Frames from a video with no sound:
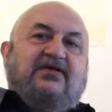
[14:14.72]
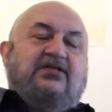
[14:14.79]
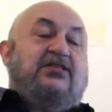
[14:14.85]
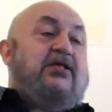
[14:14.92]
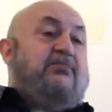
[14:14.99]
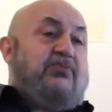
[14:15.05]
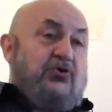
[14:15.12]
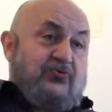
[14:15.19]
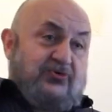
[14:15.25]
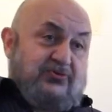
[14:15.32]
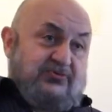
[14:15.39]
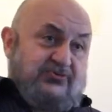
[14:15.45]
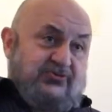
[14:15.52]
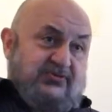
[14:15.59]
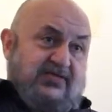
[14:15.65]
club
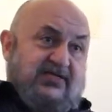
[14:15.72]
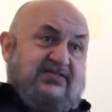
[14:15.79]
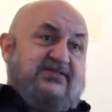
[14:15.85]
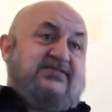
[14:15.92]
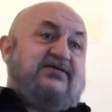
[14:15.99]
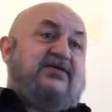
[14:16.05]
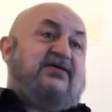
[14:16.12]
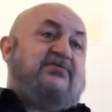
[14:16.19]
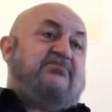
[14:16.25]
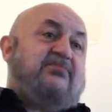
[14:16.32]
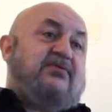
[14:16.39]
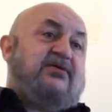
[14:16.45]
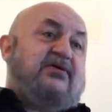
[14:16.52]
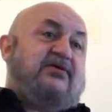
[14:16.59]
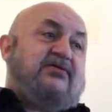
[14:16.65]
owners at the
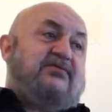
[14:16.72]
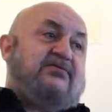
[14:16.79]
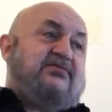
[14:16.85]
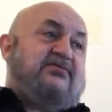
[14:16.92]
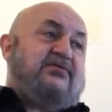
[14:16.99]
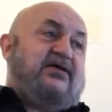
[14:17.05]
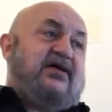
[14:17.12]
time, uh,